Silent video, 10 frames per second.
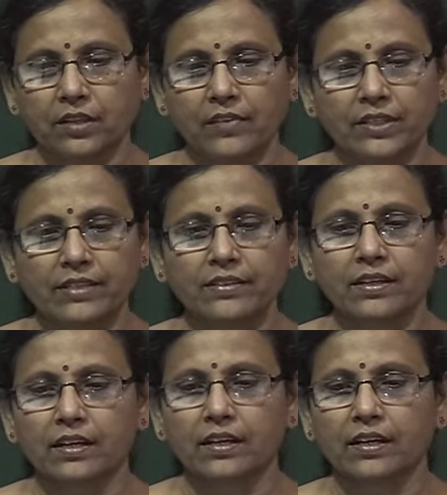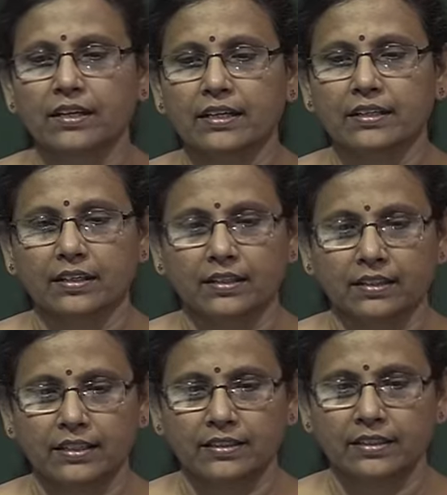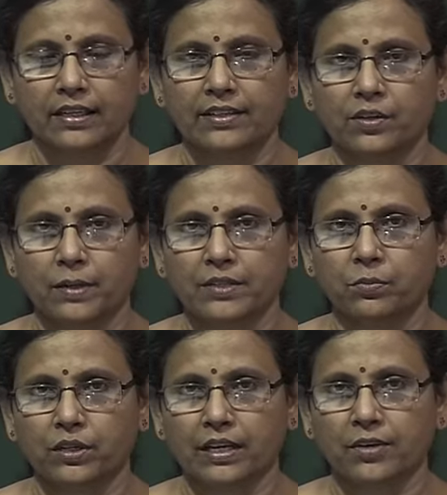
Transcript: this in this enterprise portal.